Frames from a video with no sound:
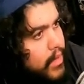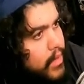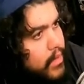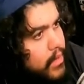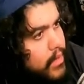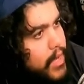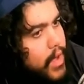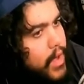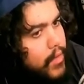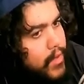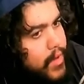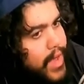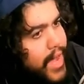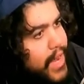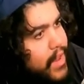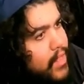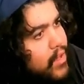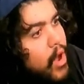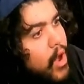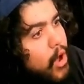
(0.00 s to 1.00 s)
You know, they're kind of
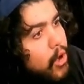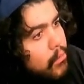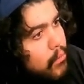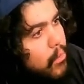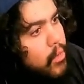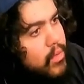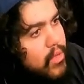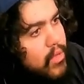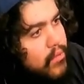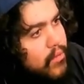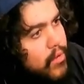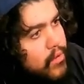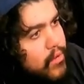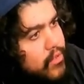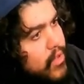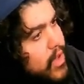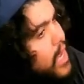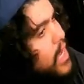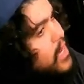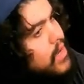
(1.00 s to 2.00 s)
their own multiverse. They're
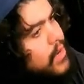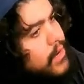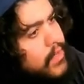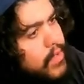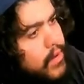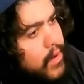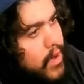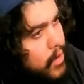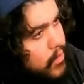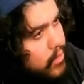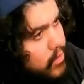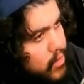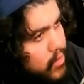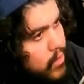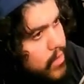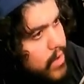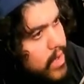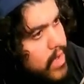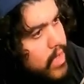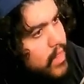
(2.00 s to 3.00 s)
kind of doing their own
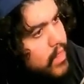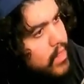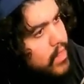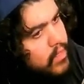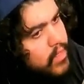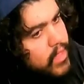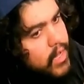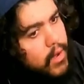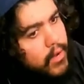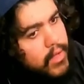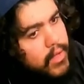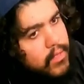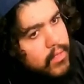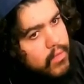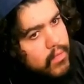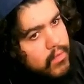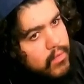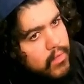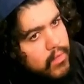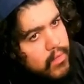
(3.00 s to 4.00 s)
story. That you know,
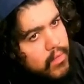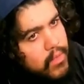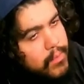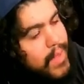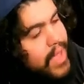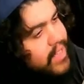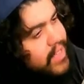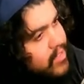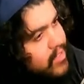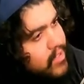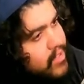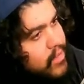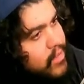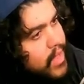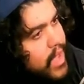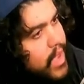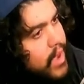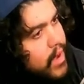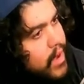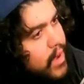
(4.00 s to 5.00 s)
it's the where they're going. I